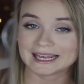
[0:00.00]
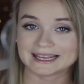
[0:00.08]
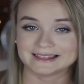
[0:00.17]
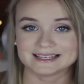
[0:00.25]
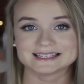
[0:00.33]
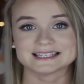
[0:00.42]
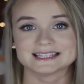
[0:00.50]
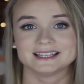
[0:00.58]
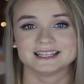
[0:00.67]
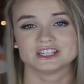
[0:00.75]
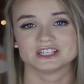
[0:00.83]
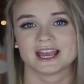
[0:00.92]
and this is in
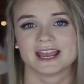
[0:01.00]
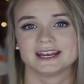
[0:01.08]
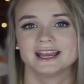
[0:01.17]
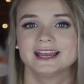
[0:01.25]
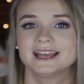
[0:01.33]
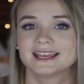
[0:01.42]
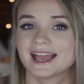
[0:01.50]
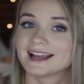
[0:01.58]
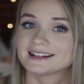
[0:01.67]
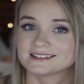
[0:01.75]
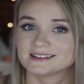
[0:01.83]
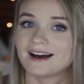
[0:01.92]
the shade
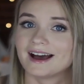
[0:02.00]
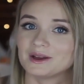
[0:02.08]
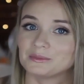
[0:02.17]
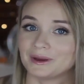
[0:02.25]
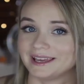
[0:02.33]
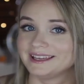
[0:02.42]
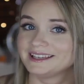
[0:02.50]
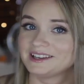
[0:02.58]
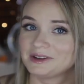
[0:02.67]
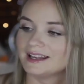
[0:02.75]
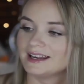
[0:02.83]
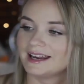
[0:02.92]
Cat's Eye
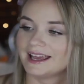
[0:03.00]
Wink.